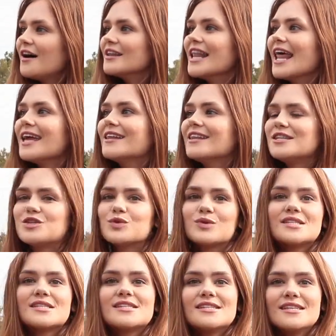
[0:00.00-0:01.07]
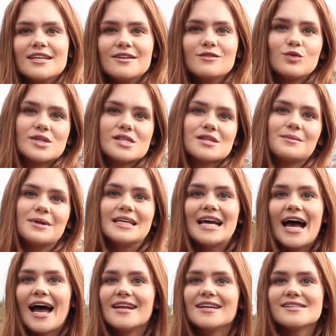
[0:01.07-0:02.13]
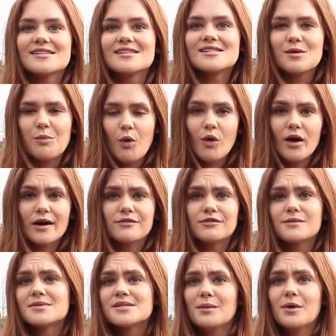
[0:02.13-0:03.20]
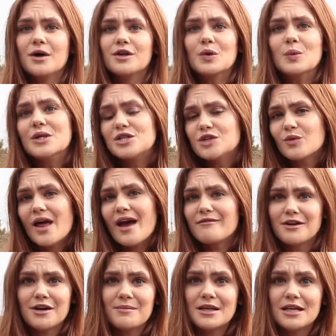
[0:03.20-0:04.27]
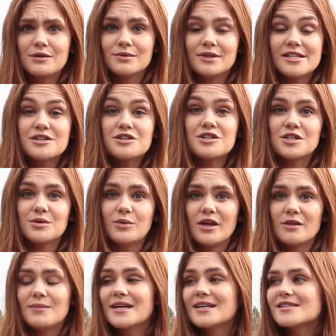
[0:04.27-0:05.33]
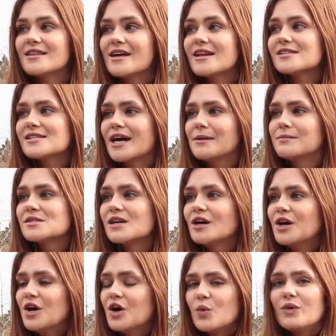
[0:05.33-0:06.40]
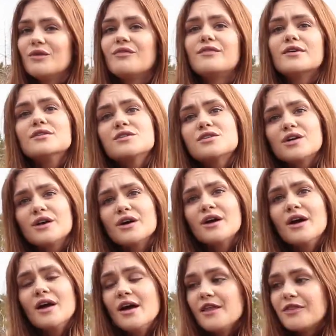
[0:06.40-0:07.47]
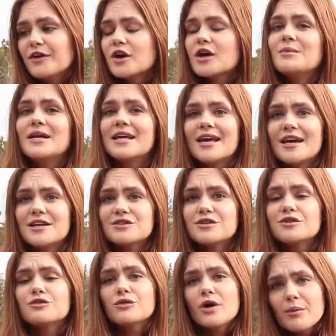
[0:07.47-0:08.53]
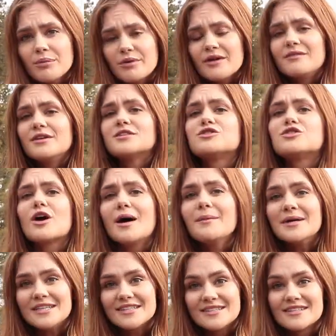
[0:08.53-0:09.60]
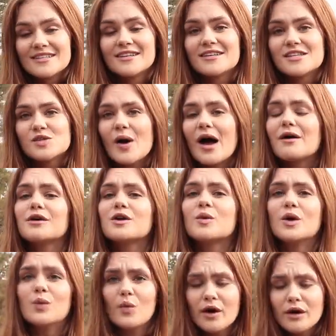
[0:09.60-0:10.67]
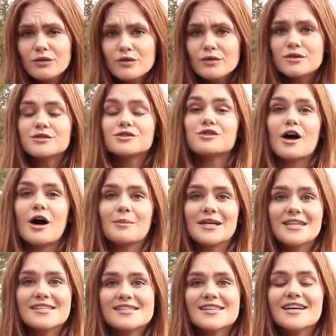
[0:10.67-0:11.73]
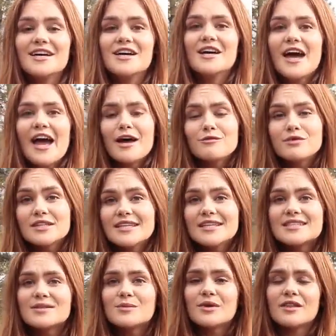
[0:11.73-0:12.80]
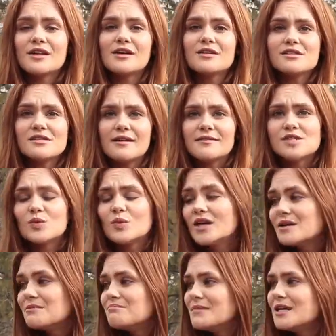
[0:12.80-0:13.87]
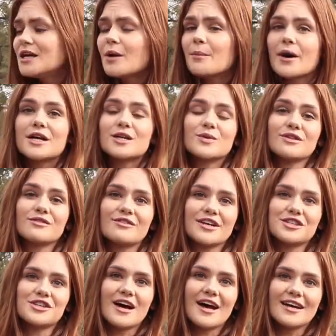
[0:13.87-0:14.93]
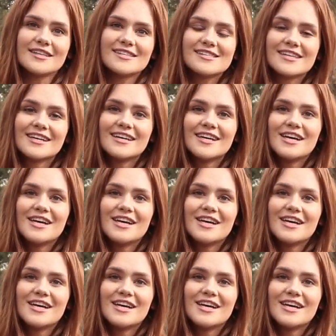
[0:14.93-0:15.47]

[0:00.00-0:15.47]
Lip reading: likely to receive wisdom and guidance and support from someone who we don't have a committed relationship with, because a lot of times we filter their communication through our previous traumas. So how can we work through those traumas and release them within ourselves so we can meet our partner with fresh eyes?